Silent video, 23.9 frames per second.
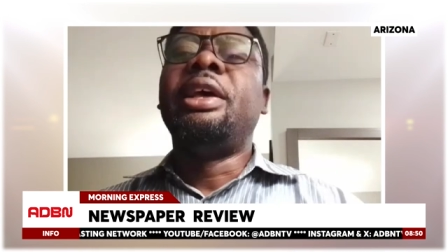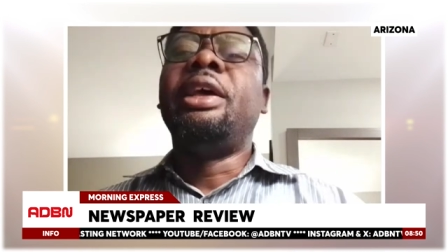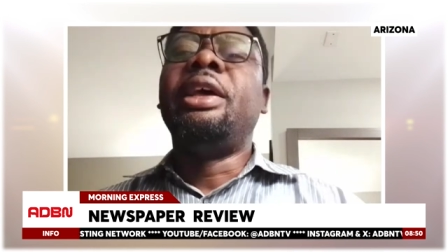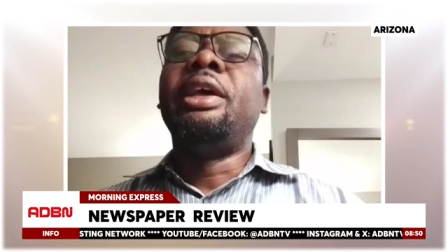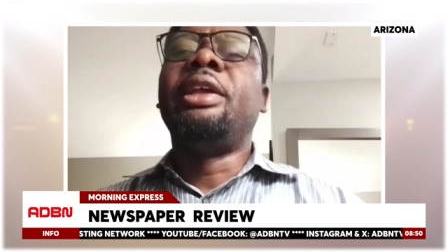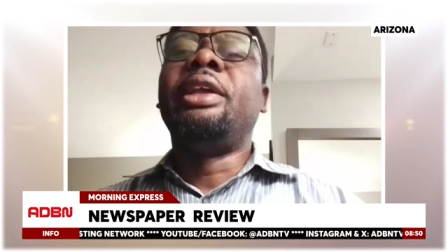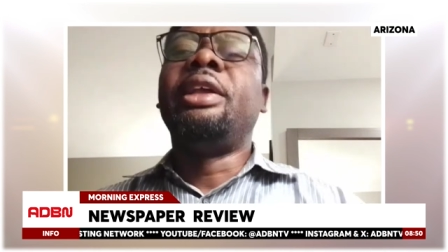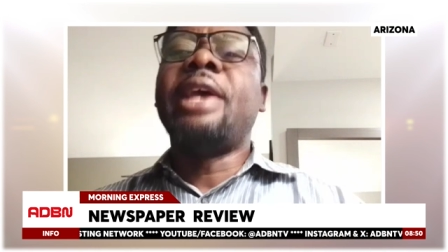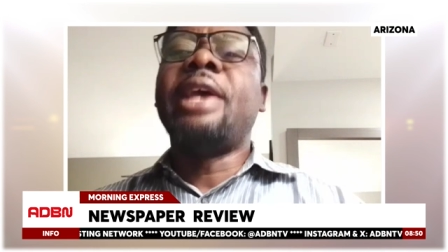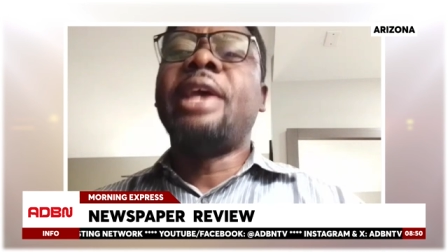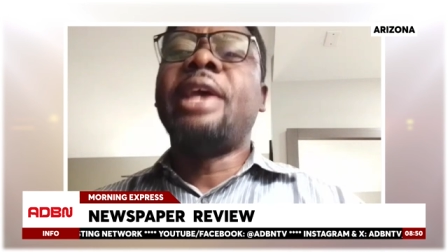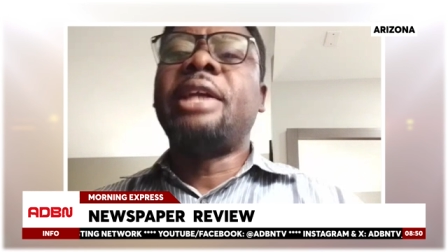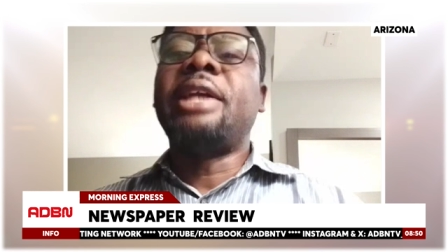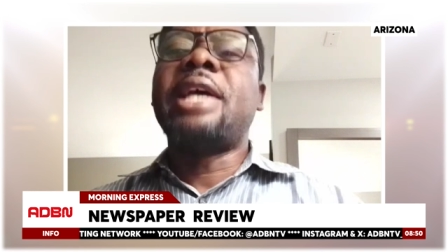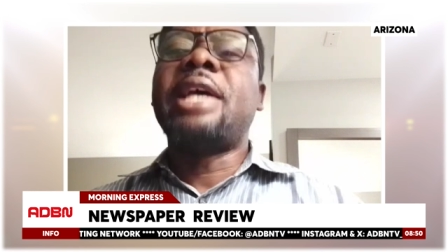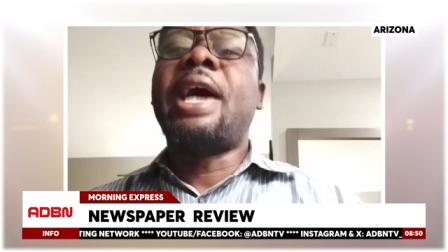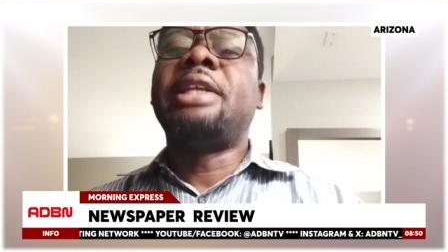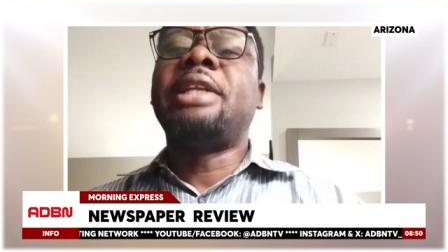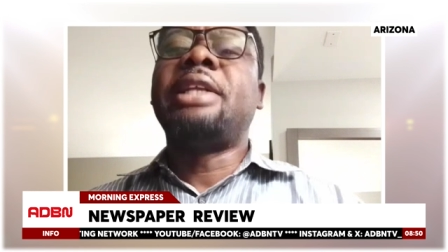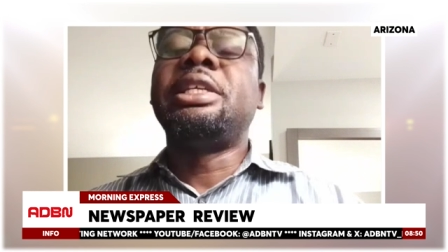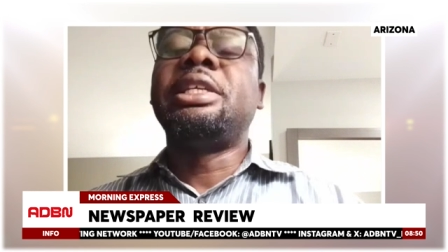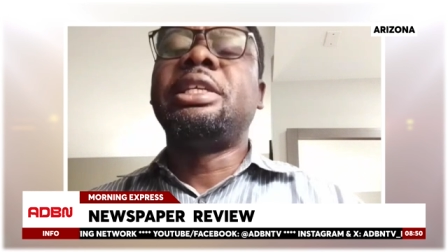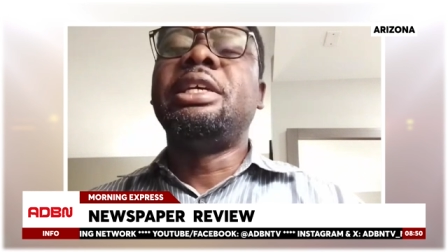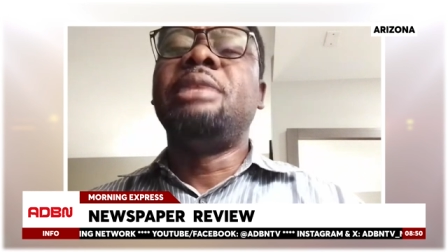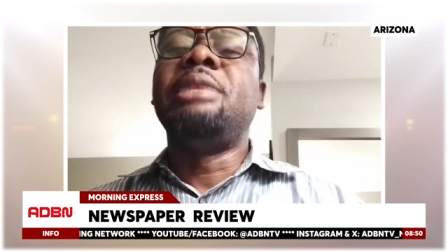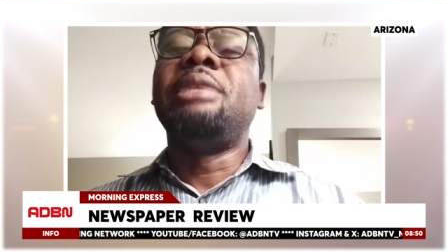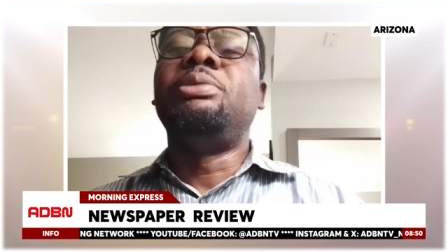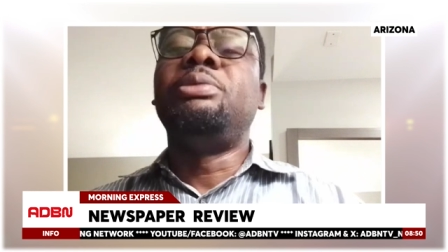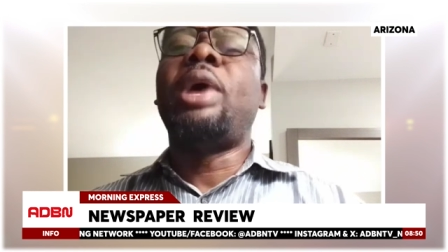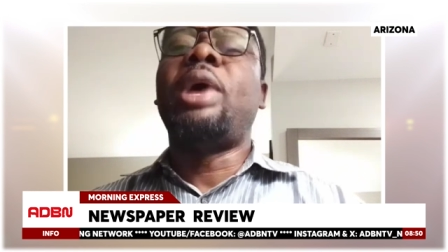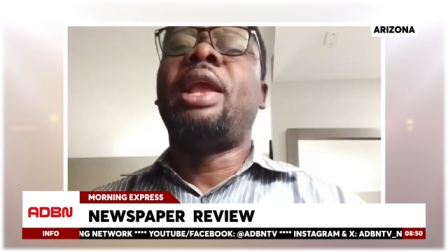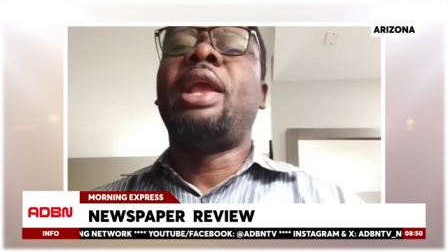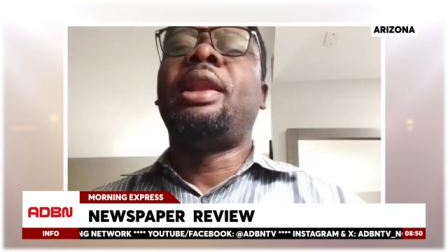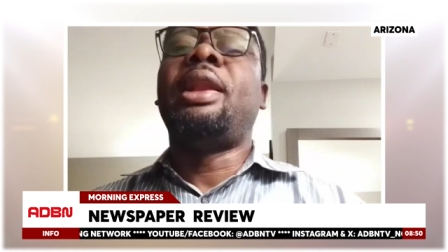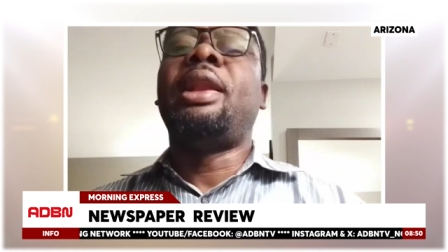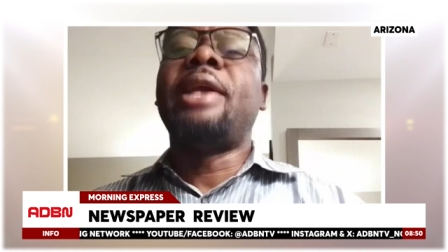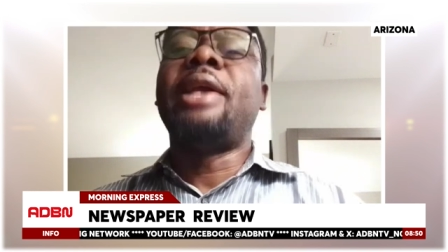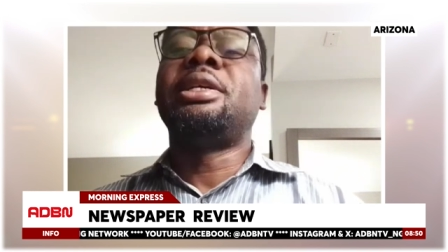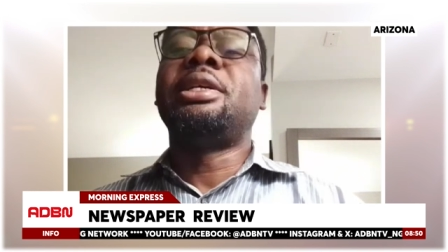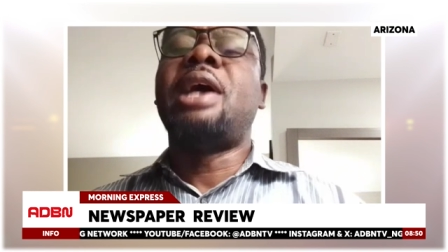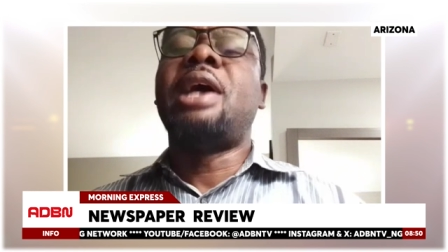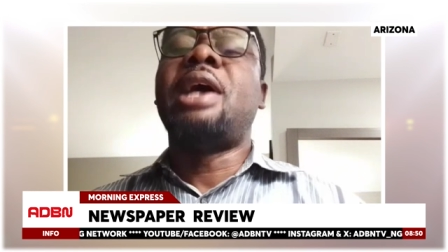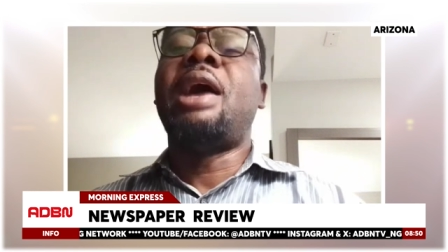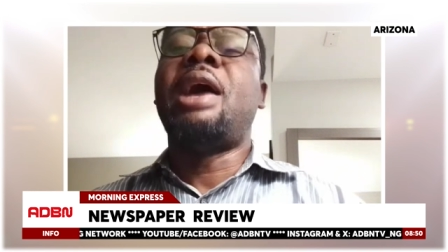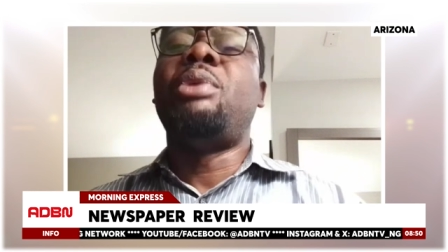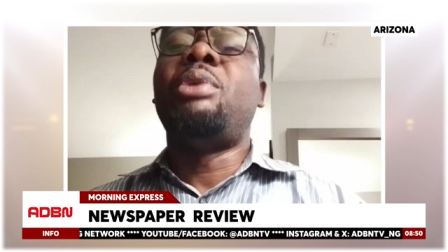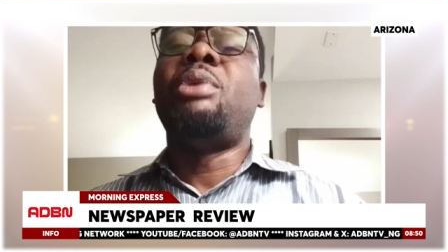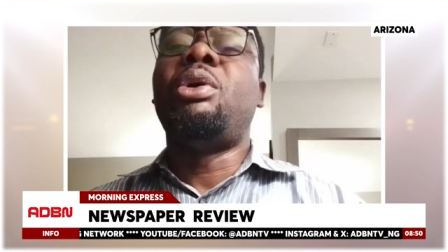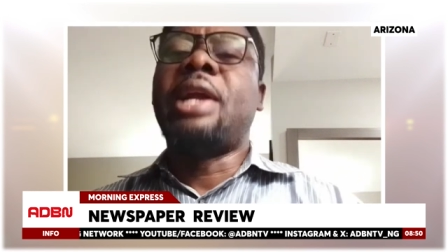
Get her team to enlighten her more